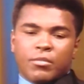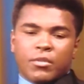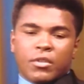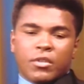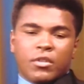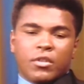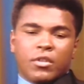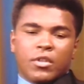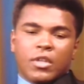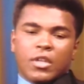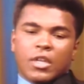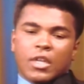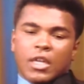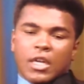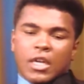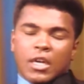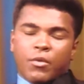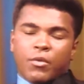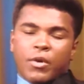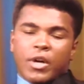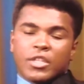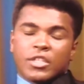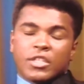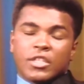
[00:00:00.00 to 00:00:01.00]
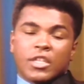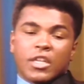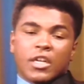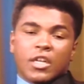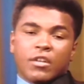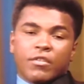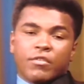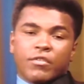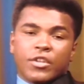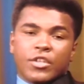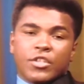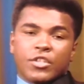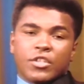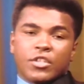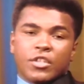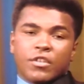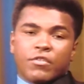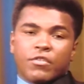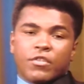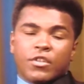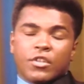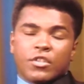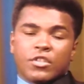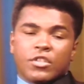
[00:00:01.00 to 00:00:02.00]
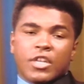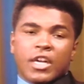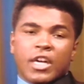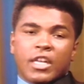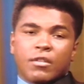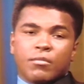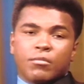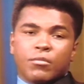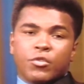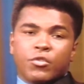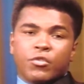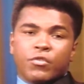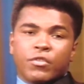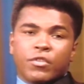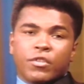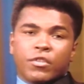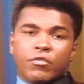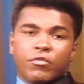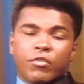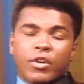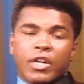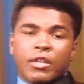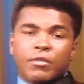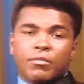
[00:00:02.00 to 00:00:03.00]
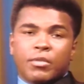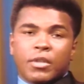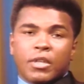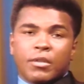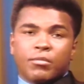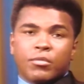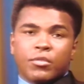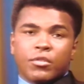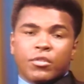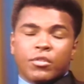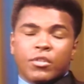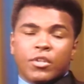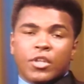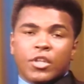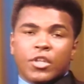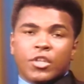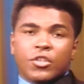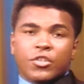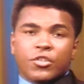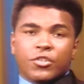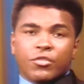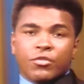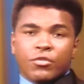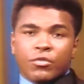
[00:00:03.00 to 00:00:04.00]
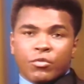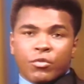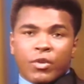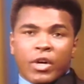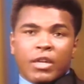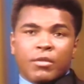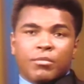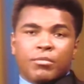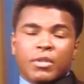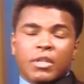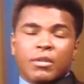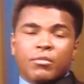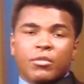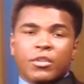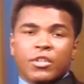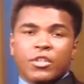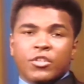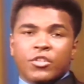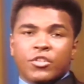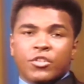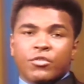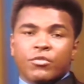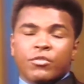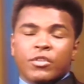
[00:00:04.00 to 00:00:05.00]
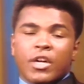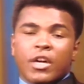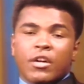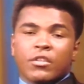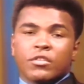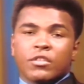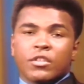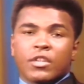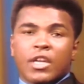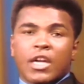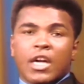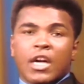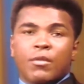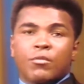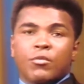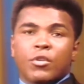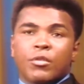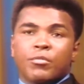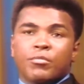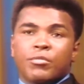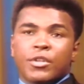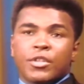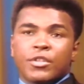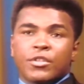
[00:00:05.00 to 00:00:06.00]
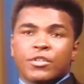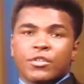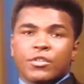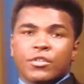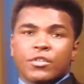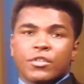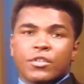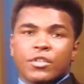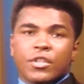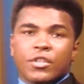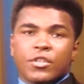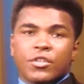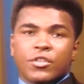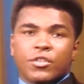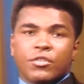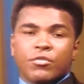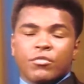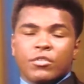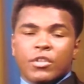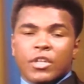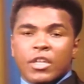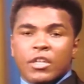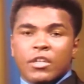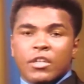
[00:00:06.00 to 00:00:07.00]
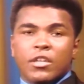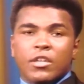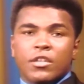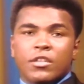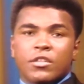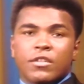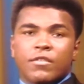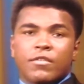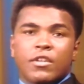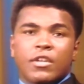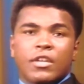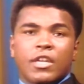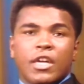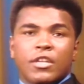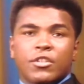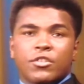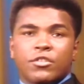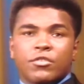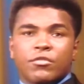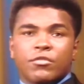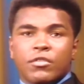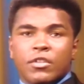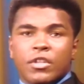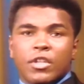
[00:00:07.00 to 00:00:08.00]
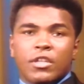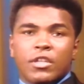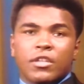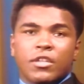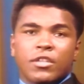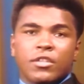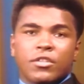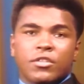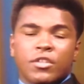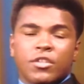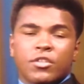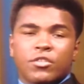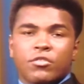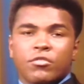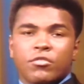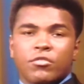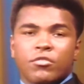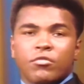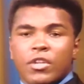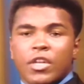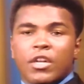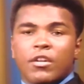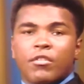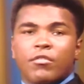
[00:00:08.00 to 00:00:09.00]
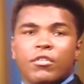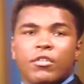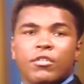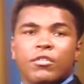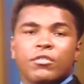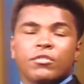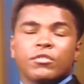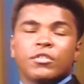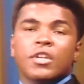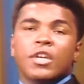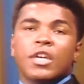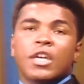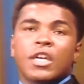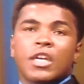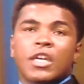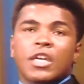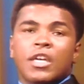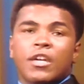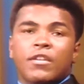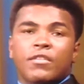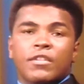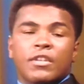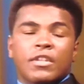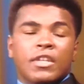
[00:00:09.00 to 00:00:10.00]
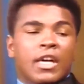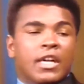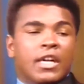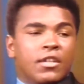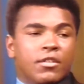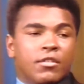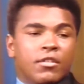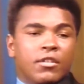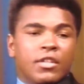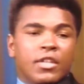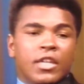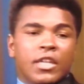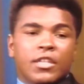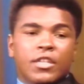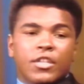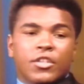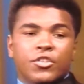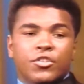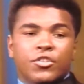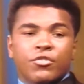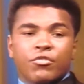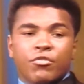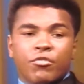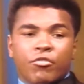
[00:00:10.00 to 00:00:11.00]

ah, people, human nature, I watch television. If there's not a movie of white people shooting white people in shootouts and cowboy pictures, they're shooting Indians. If they're not shooting Indians, they shoot Negroes. If they're not doing that, they're